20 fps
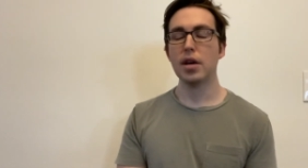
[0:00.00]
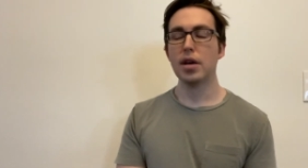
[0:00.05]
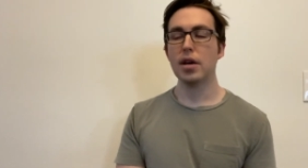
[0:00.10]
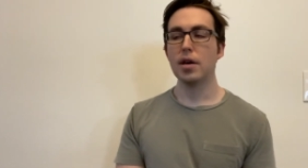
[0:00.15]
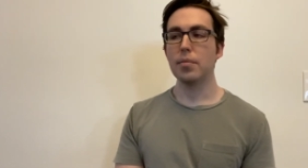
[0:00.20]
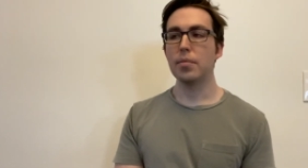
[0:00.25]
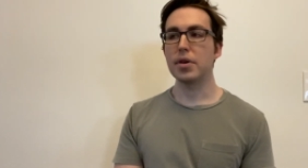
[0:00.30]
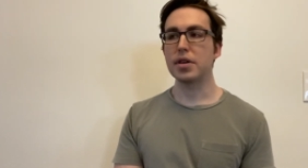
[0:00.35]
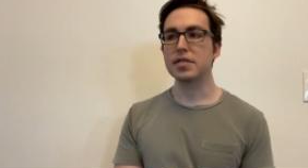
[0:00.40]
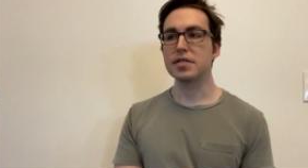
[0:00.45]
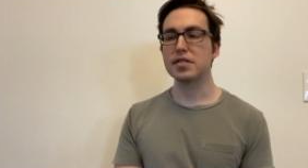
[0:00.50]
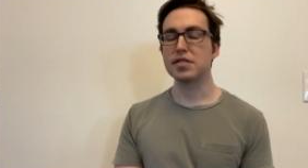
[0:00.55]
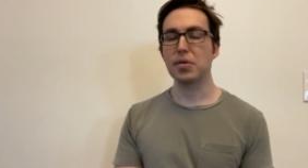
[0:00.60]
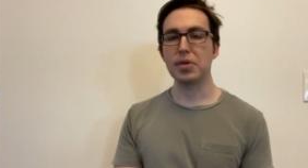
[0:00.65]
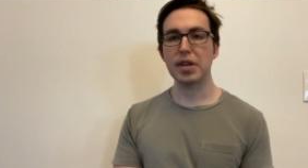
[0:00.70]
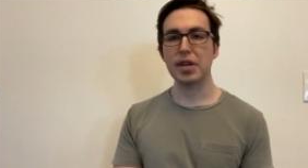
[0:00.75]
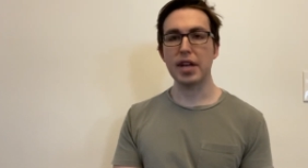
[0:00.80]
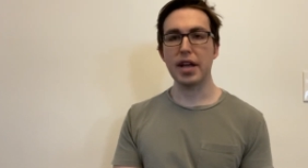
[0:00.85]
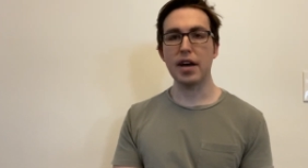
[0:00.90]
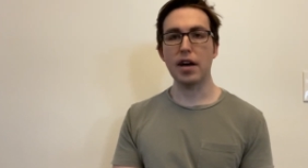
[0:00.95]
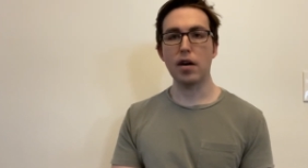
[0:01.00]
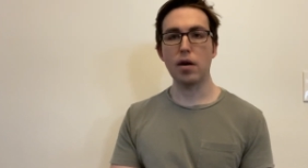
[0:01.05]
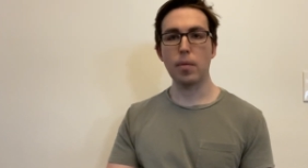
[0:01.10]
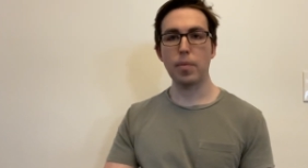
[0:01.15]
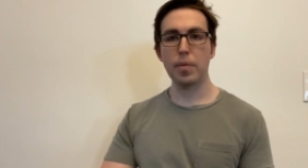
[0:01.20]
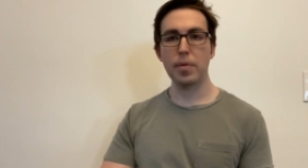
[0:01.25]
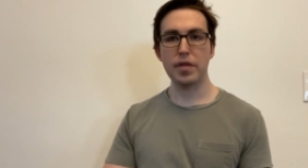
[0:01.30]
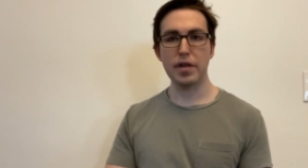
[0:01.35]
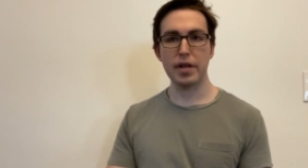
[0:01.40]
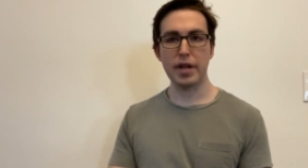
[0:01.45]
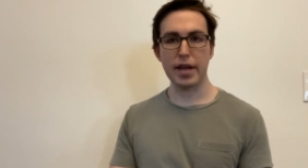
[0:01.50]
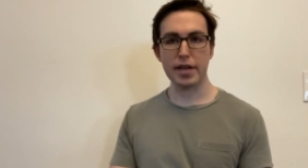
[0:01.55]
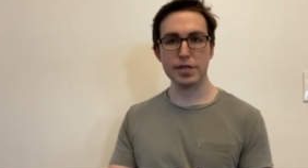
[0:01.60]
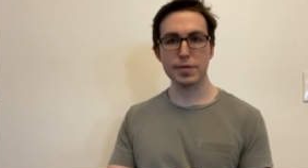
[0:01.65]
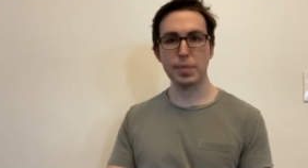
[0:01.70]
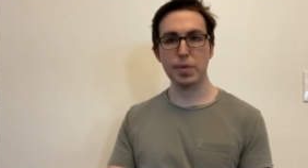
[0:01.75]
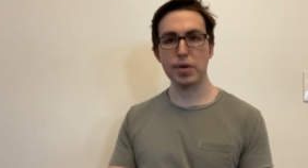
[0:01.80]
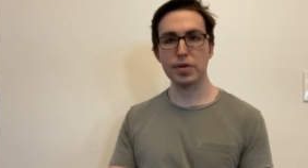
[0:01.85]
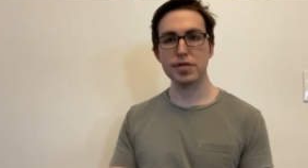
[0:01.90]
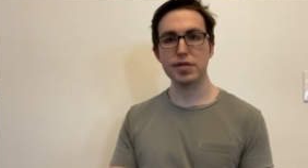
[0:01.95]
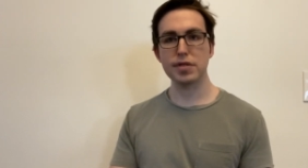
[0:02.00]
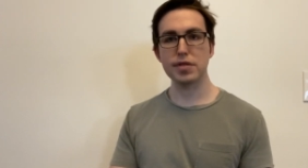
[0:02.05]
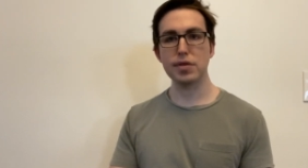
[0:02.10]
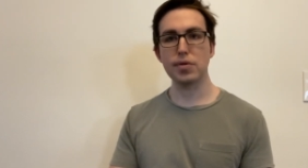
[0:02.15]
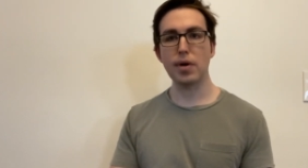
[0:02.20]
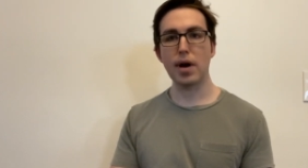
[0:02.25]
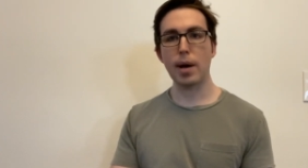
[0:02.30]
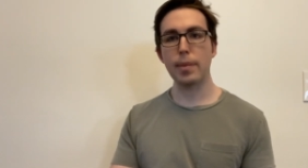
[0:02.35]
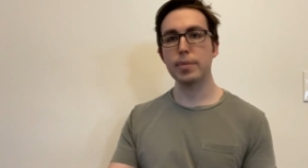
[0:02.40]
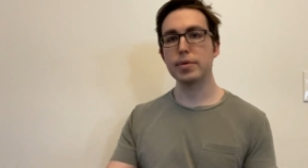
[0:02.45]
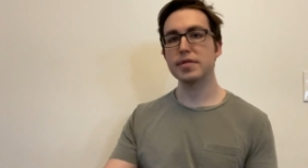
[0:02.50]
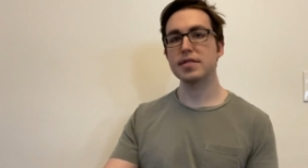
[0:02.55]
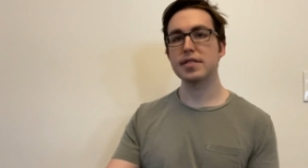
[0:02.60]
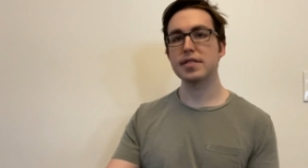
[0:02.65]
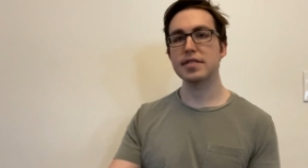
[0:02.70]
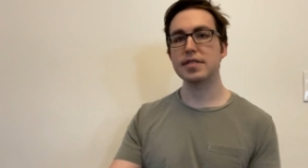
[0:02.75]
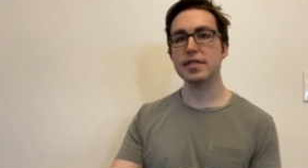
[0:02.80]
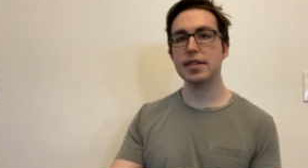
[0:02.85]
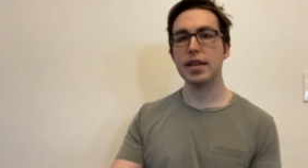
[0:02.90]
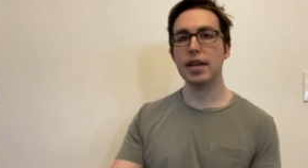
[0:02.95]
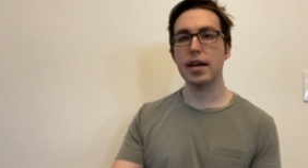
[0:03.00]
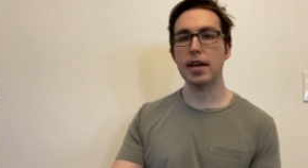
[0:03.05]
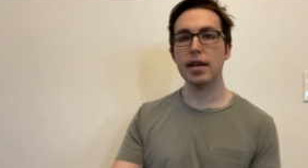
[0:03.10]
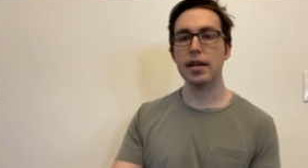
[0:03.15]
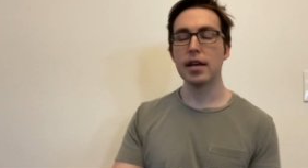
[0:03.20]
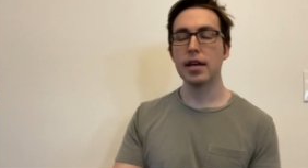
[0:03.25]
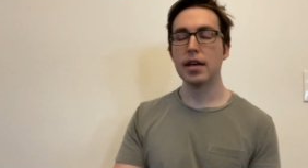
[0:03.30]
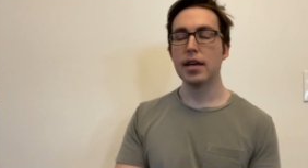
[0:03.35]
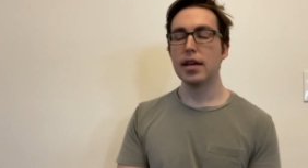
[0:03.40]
because it's only going to help the next person who happens to see it.